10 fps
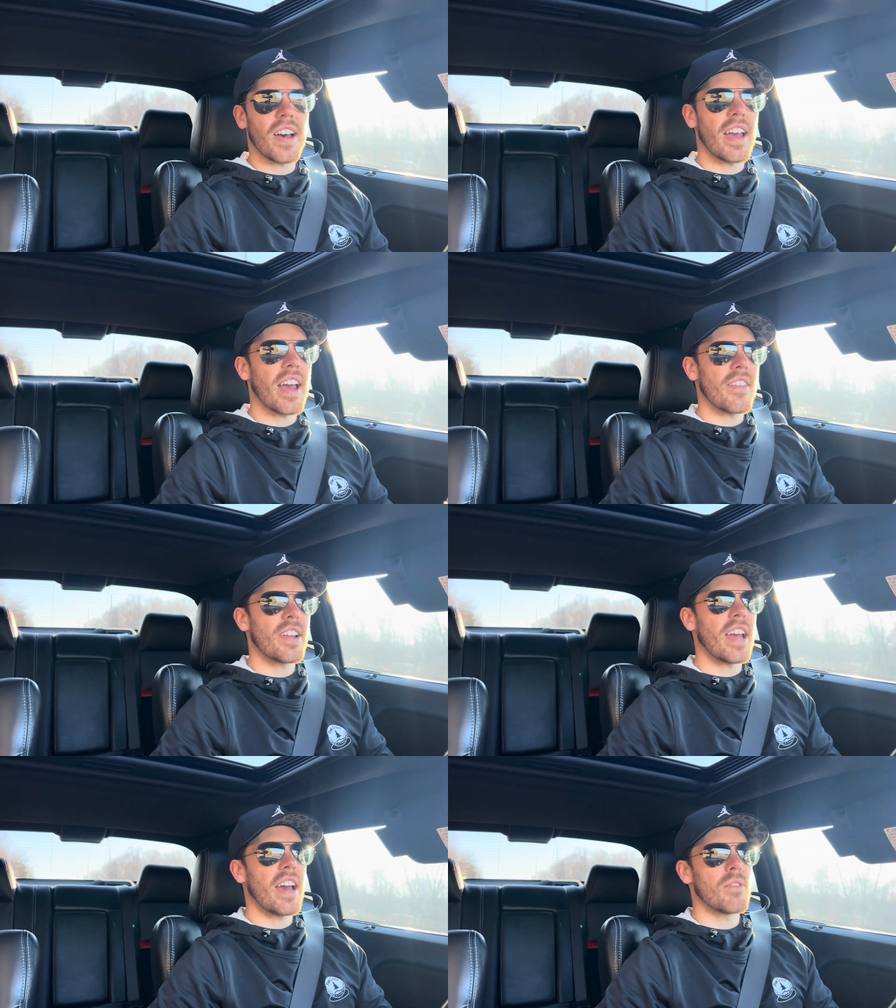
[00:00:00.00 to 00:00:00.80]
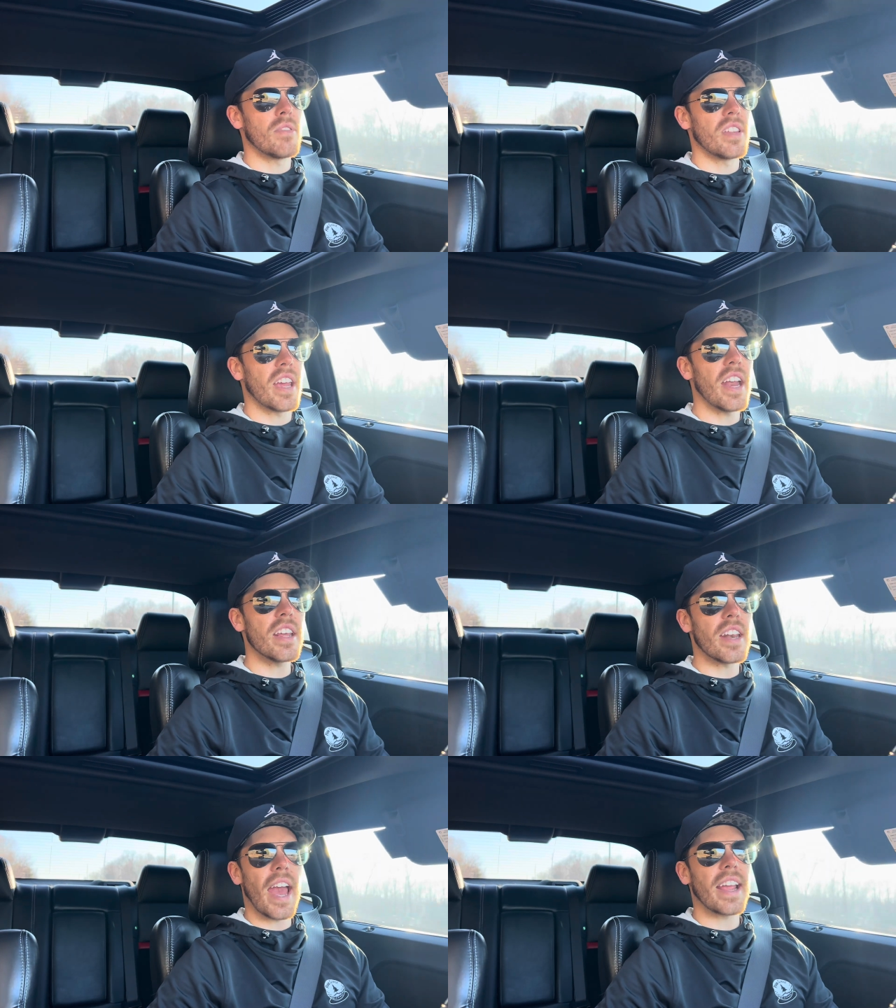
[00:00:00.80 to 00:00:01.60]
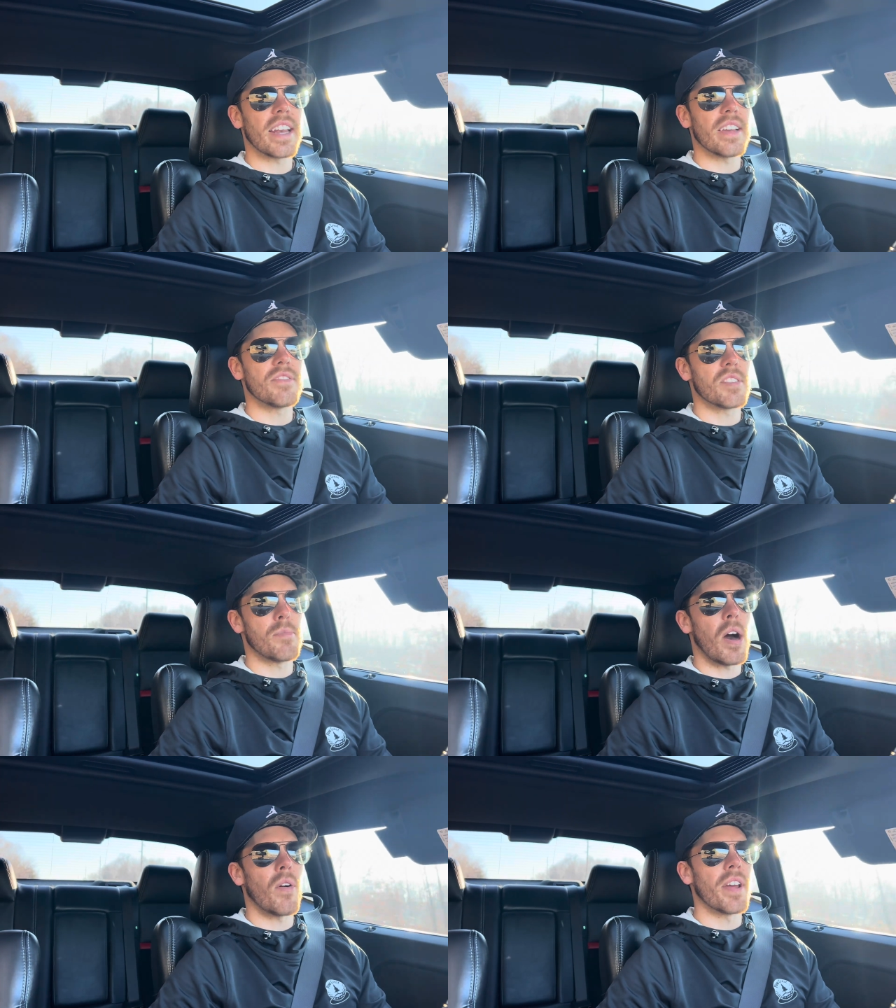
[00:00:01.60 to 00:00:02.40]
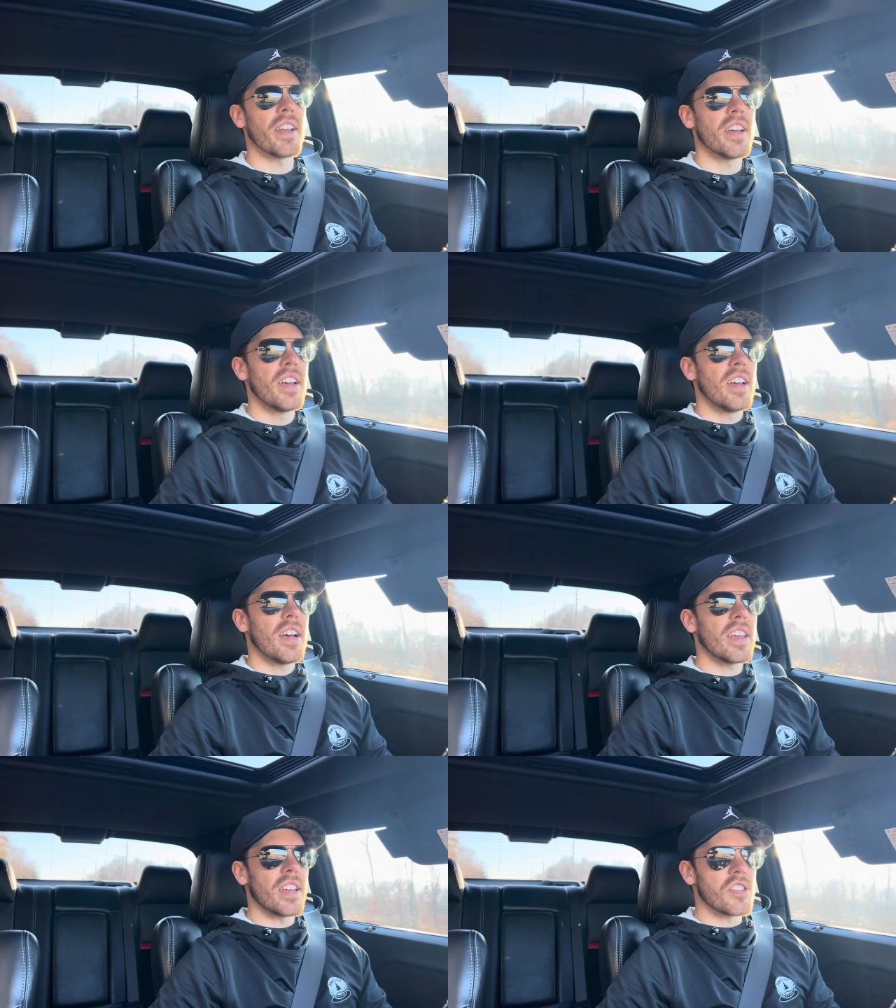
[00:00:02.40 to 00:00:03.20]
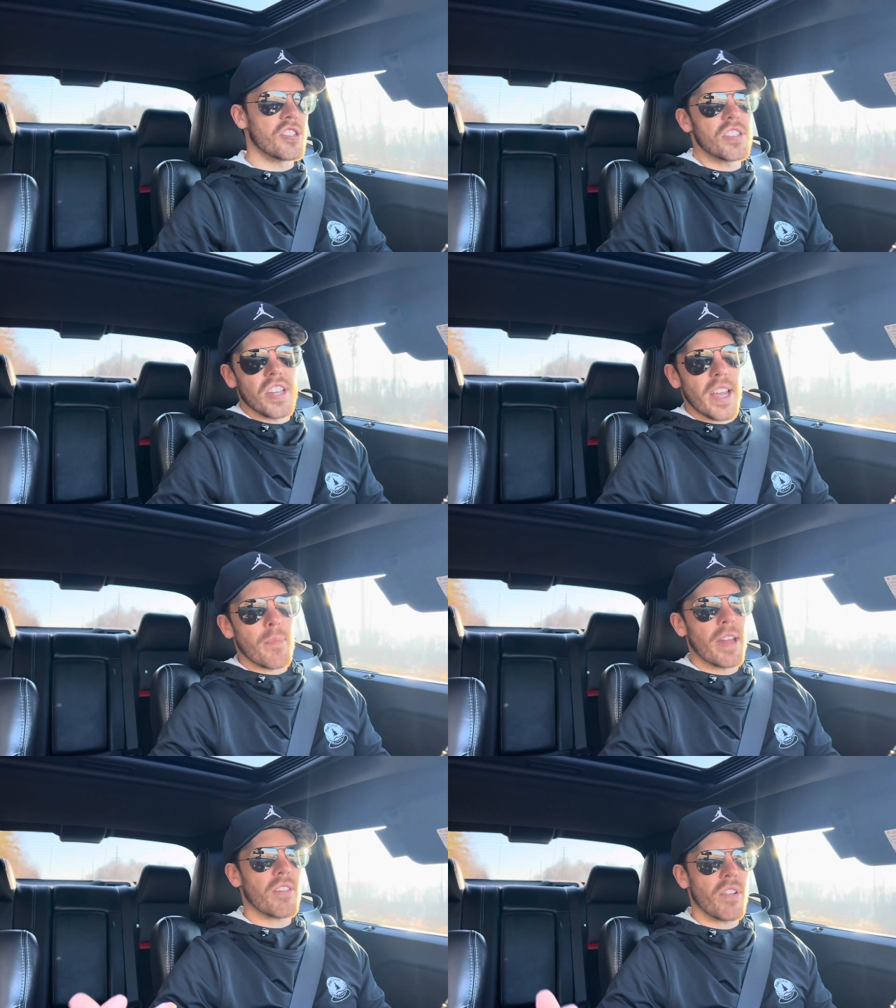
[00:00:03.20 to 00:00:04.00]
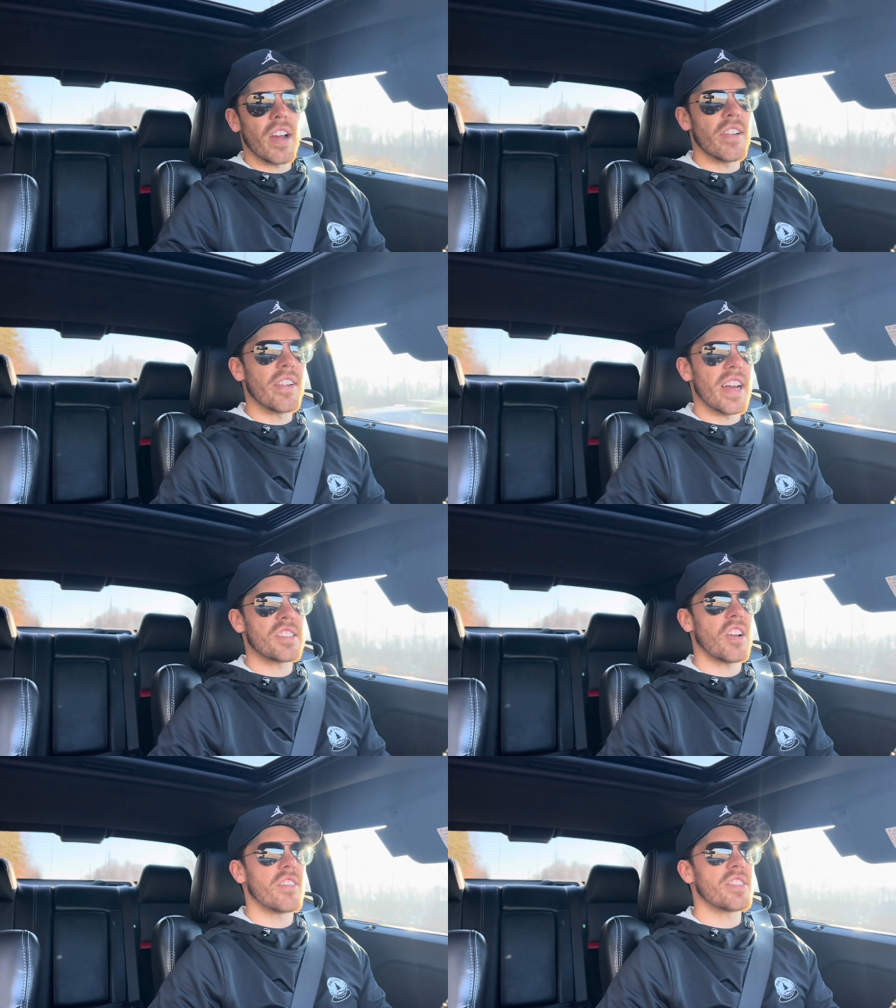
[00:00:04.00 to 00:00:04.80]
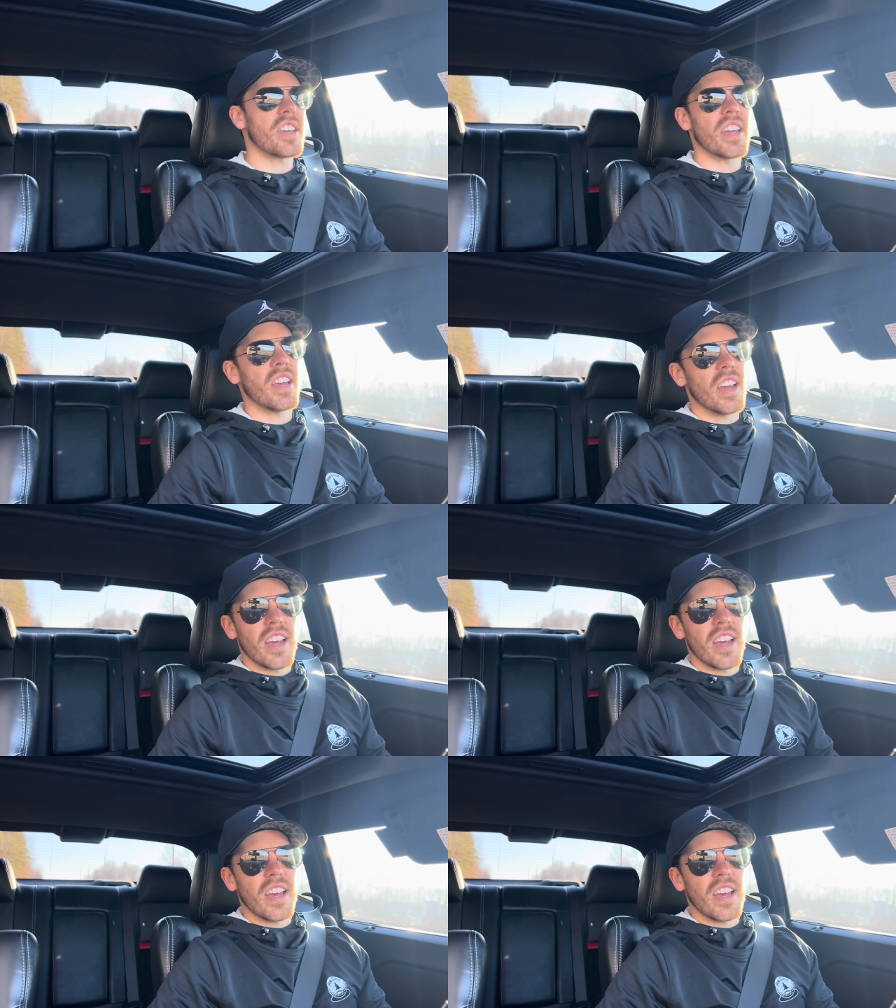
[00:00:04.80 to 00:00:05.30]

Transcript: I haven't had really any negatives about it, just like my 300 SRT.